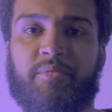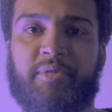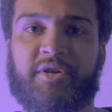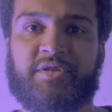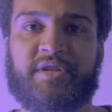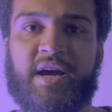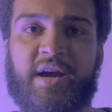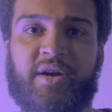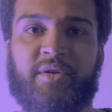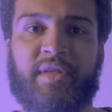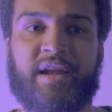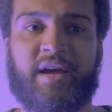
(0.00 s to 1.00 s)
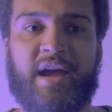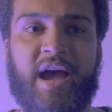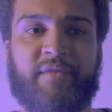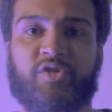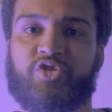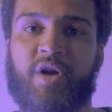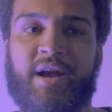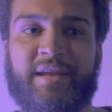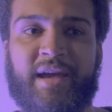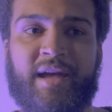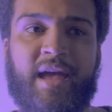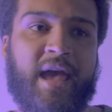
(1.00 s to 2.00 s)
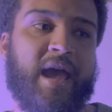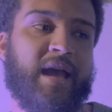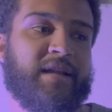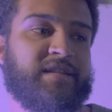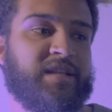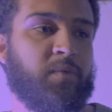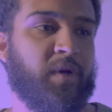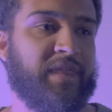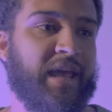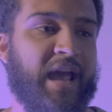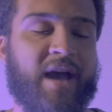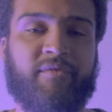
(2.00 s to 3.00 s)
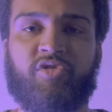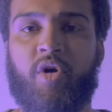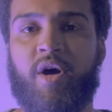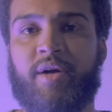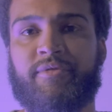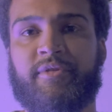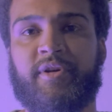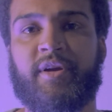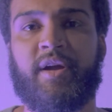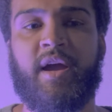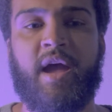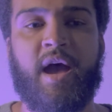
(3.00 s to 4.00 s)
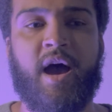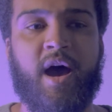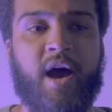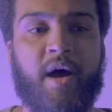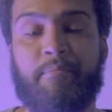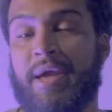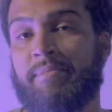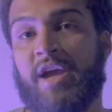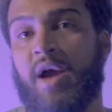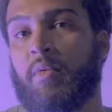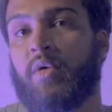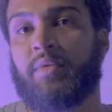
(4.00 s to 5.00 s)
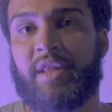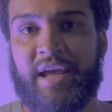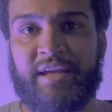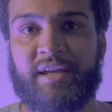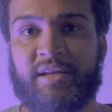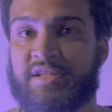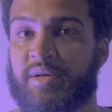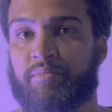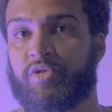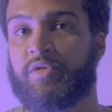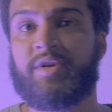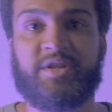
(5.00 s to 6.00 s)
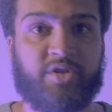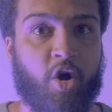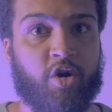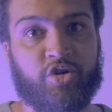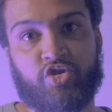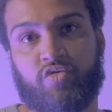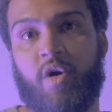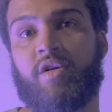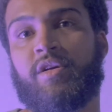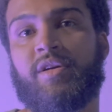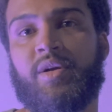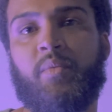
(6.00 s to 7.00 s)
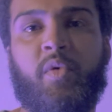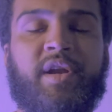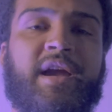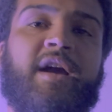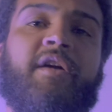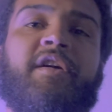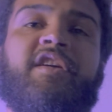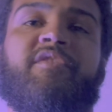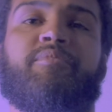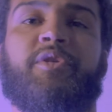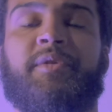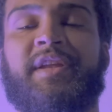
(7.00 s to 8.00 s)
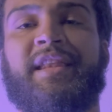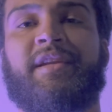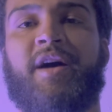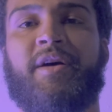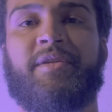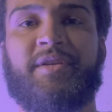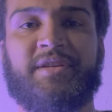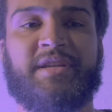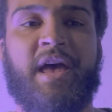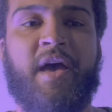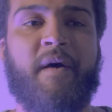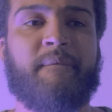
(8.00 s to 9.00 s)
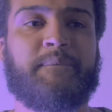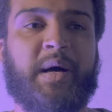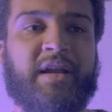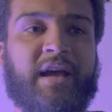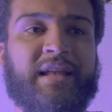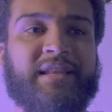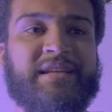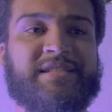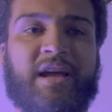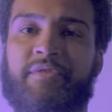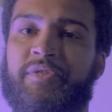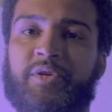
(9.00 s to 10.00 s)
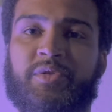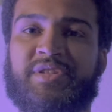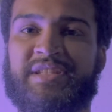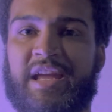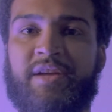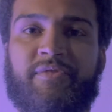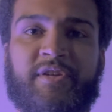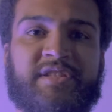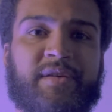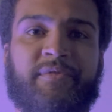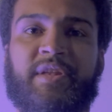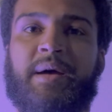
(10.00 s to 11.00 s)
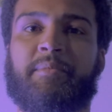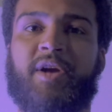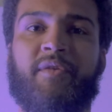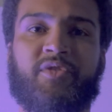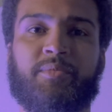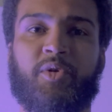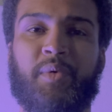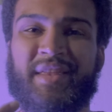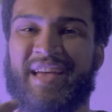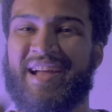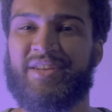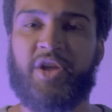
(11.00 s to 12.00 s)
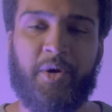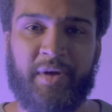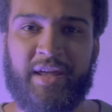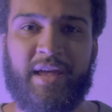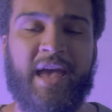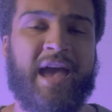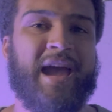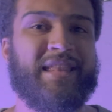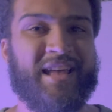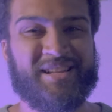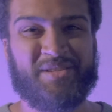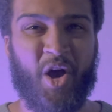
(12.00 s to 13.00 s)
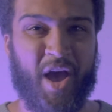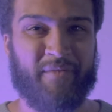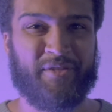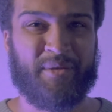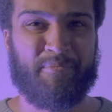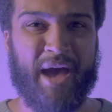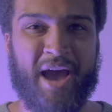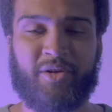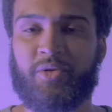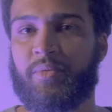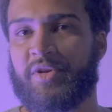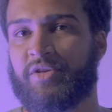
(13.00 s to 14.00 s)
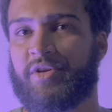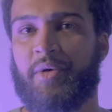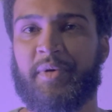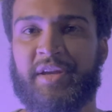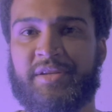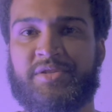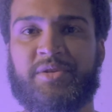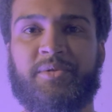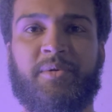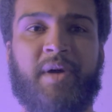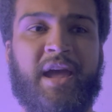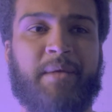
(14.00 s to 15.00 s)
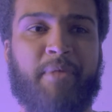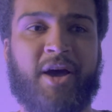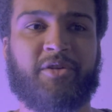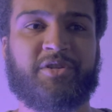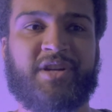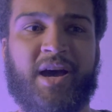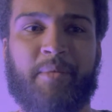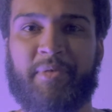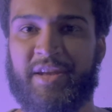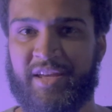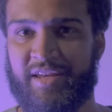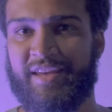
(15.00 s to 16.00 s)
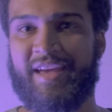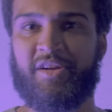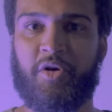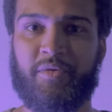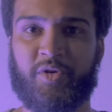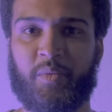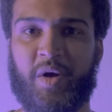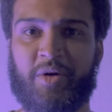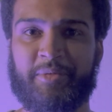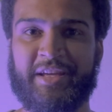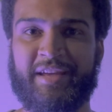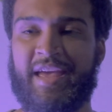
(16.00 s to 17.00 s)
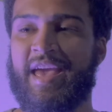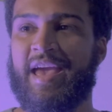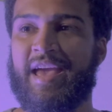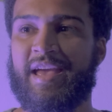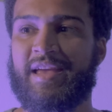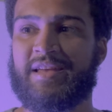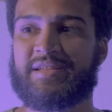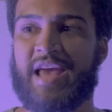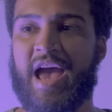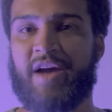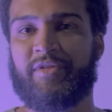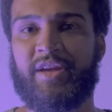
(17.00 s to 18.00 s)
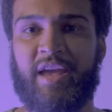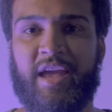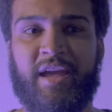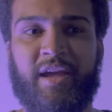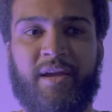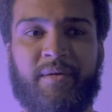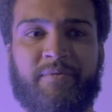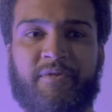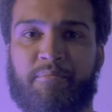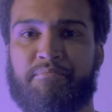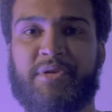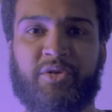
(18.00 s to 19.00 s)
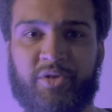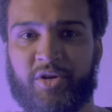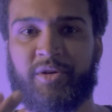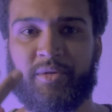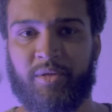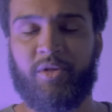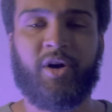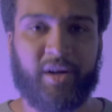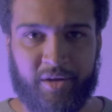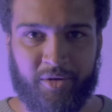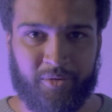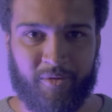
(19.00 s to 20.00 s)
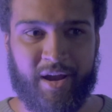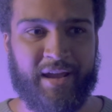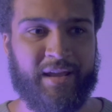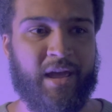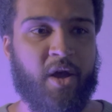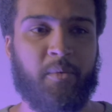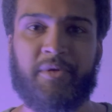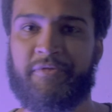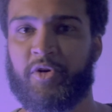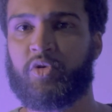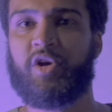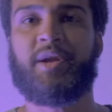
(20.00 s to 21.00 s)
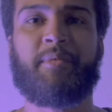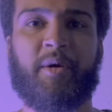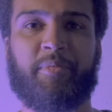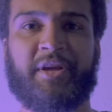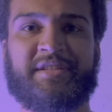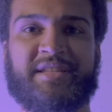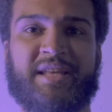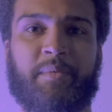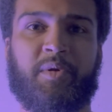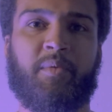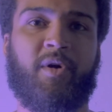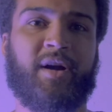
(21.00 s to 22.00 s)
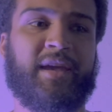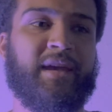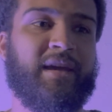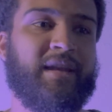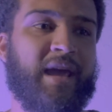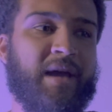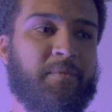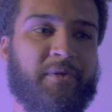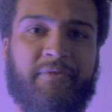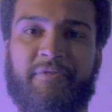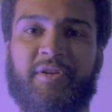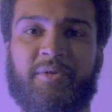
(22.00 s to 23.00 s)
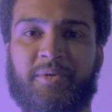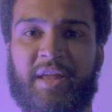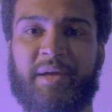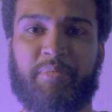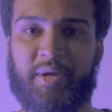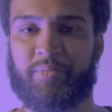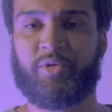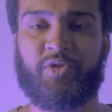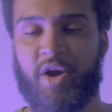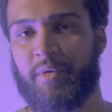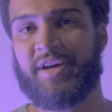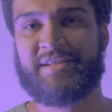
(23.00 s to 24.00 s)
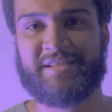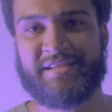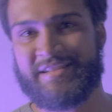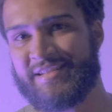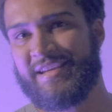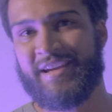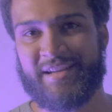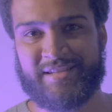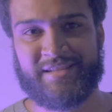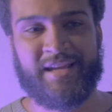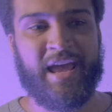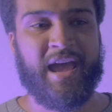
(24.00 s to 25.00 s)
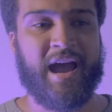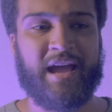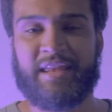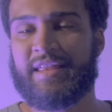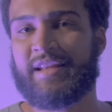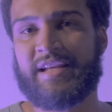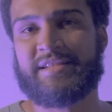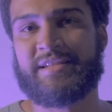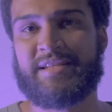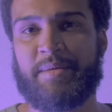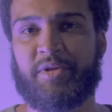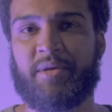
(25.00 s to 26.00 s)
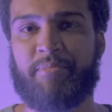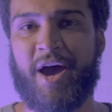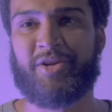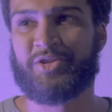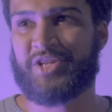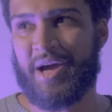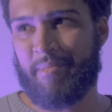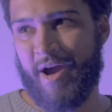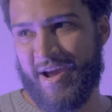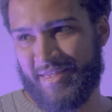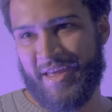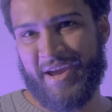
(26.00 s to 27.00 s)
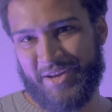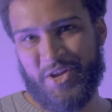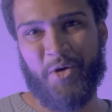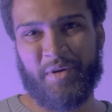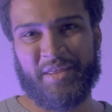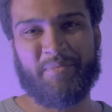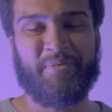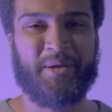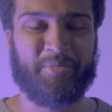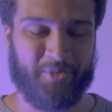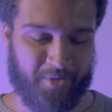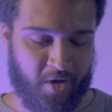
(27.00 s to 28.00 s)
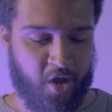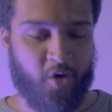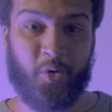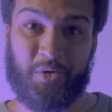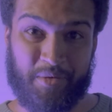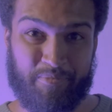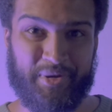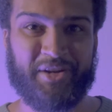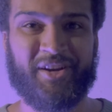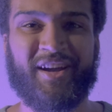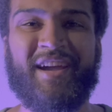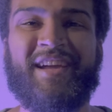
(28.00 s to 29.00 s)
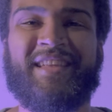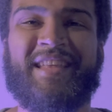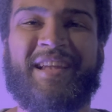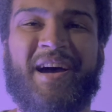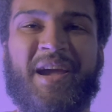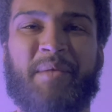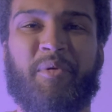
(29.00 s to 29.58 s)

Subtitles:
beer style that I haven't tried yet, and see what they have to offer. Maybe I won't like it. Some breweries are stronger in one area of brewing than others, but at least I feel safe. It's something I'm comfortable with. I know it. And that's half of the battle when you're going into a bottle shop and it can get overwhelming, is having a familiar look, right? We feel good about places that we walk in and we feel like people know us and see us. I think that's the same with the bottle shop. I like knowing the people or the beer that I am